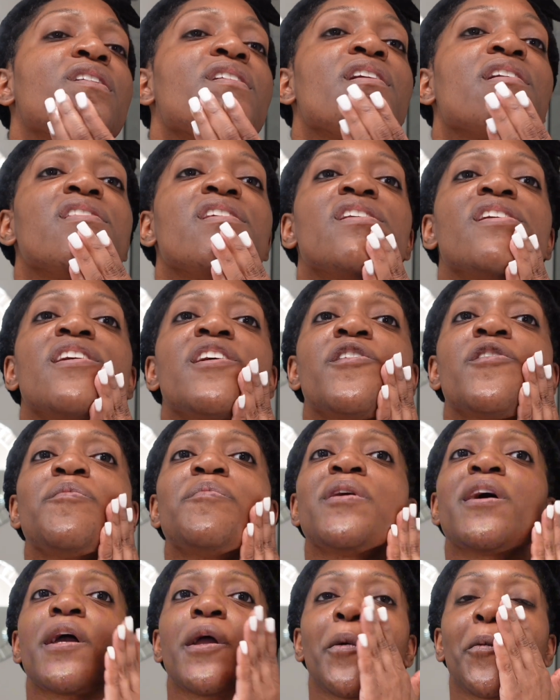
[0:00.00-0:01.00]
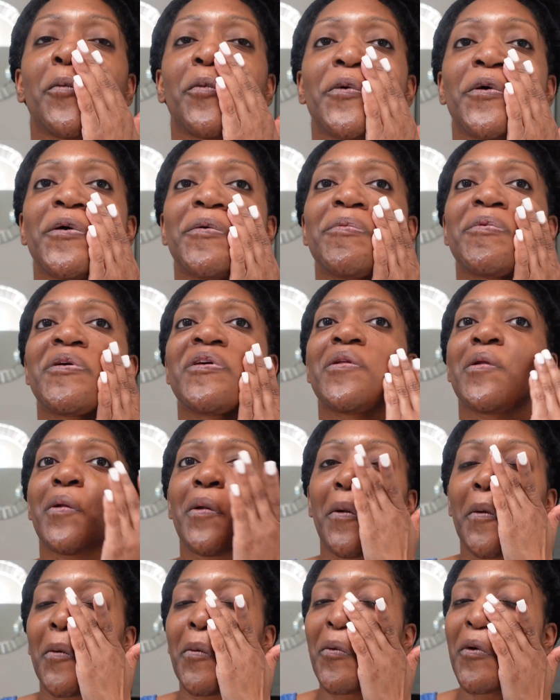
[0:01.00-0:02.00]
and then I go back and rub it
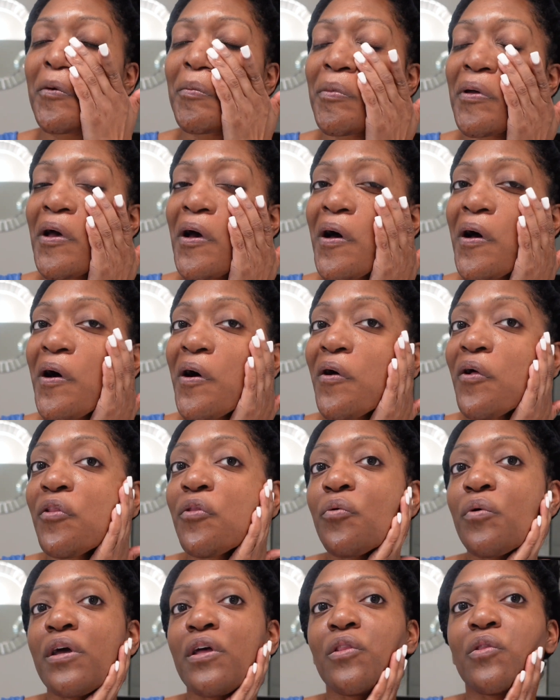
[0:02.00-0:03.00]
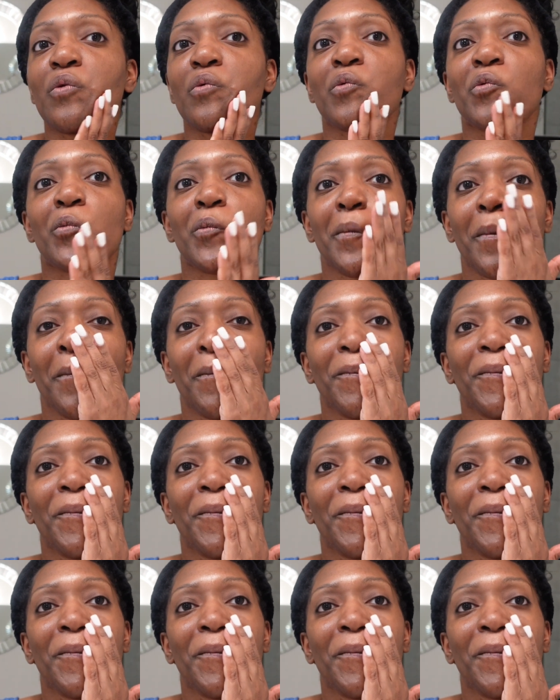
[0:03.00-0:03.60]
all the way through.